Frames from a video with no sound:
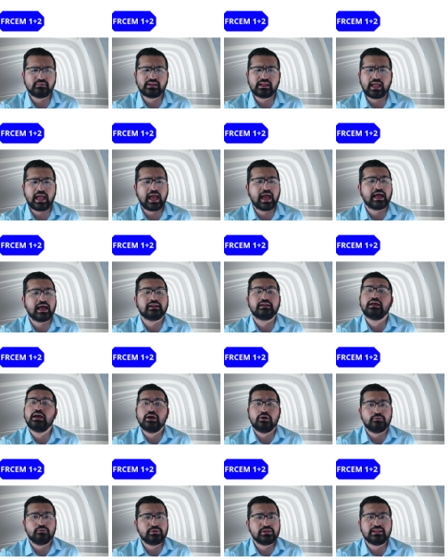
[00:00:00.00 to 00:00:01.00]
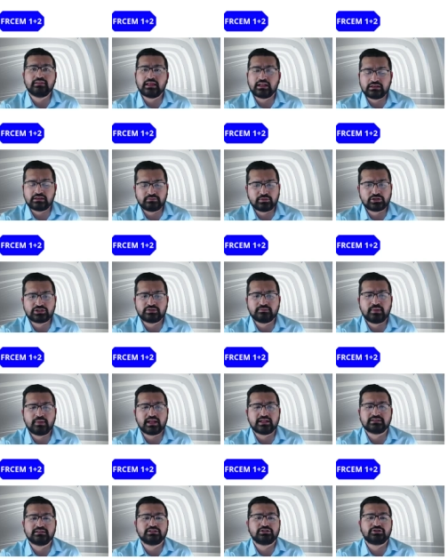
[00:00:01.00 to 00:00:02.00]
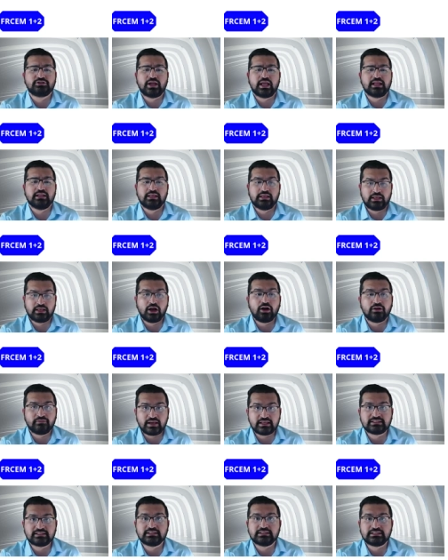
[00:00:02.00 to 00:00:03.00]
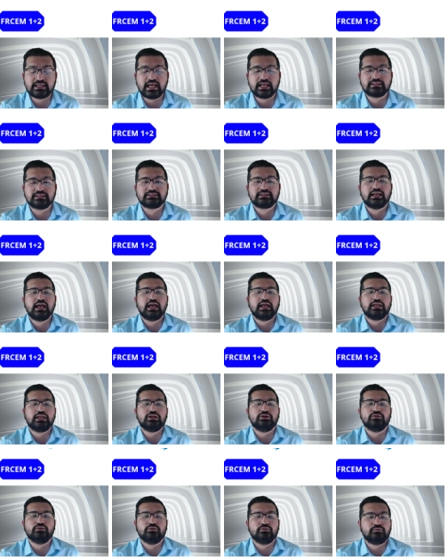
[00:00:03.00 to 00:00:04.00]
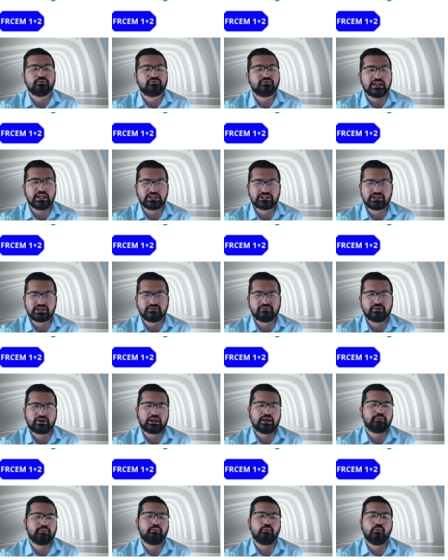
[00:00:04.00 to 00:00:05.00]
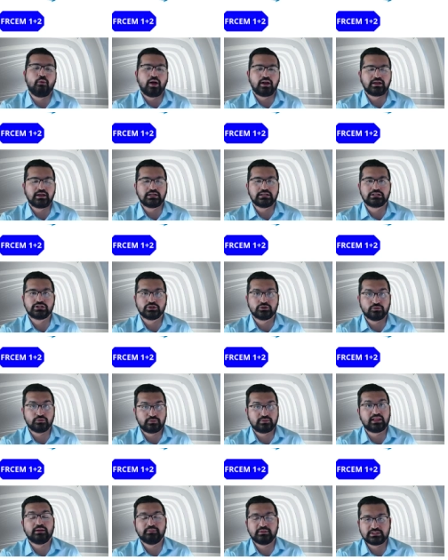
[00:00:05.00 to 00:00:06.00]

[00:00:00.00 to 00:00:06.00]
and within that emergency medicine training of ACCS, you finish FRCEM 1 and 2, that means